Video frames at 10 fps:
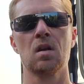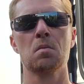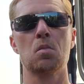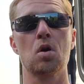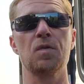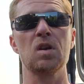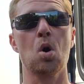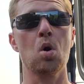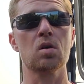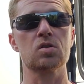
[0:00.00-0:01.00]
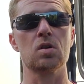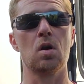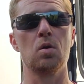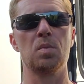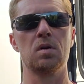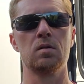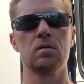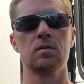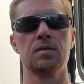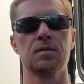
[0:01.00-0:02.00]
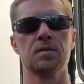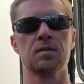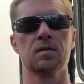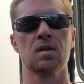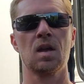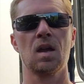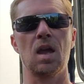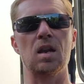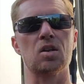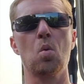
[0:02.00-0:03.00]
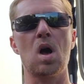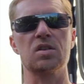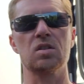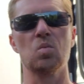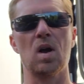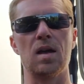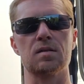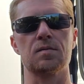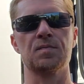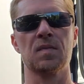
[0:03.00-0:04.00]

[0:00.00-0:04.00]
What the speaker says: Murphy oil soap, and a wash and wax.